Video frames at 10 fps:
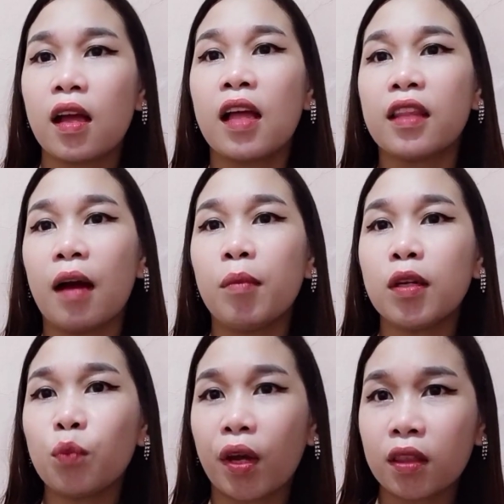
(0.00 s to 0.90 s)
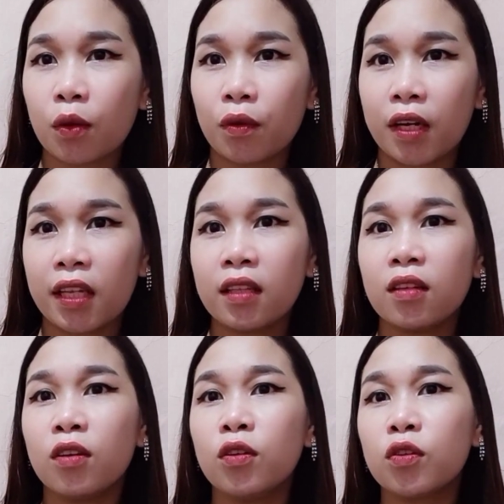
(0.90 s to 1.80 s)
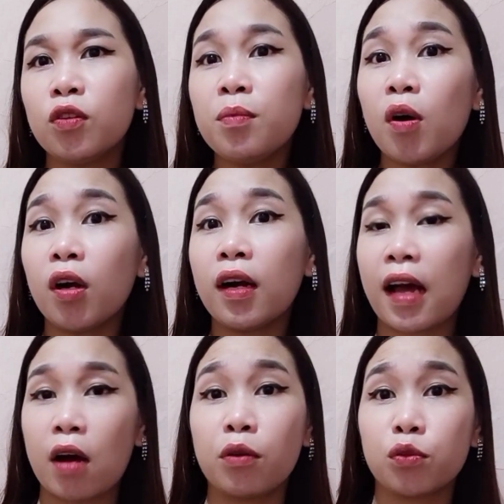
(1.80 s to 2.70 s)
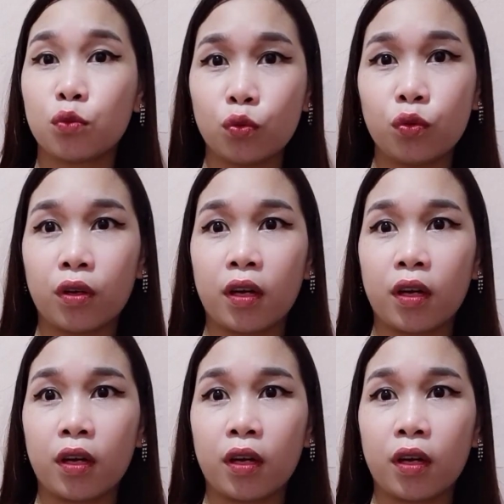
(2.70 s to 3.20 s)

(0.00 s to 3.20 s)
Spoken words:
Number 21, room or house tour.